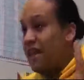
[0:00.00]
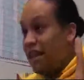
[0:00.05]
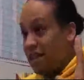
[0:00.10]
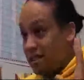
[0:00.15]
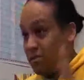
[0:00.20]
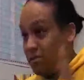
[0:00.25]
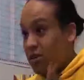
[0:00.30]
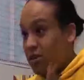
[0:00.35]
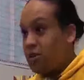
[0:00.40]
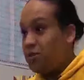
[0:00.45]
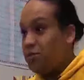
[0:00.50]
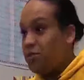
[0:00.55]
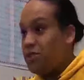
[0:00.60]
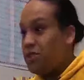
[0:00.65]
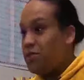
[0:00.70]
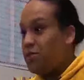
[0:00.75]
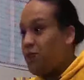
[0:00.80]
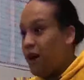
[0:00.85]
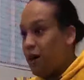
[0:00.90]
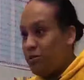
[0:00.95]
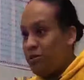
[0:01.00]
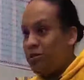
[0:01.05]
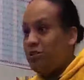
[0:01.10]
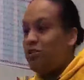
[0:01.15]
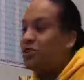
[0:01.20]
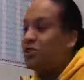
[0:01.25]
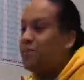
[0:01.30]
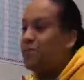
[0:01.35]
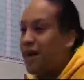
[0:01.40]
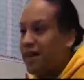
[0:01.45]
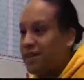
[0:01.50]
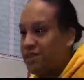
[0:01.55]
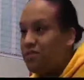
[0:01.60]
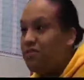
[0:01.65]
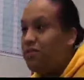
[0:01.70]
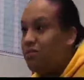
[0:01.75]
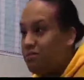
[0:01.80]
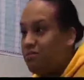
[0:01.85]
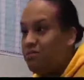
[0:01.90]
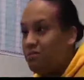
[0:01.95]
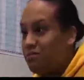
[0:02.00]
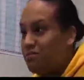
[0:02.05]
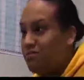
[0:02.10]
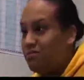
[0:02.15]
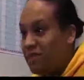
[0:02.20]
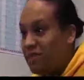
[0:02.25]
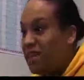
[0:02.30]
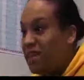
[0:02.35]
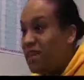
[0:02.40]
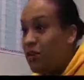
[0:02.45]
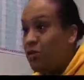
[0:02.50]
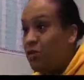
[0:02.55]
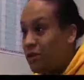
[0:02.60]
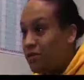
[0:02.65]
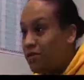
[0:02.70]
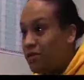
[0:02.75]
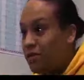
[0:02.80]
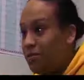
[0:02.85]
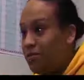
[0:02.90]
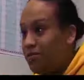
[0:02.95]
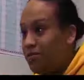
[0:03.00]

To be honest with you, I was knocked back from nearly all of them.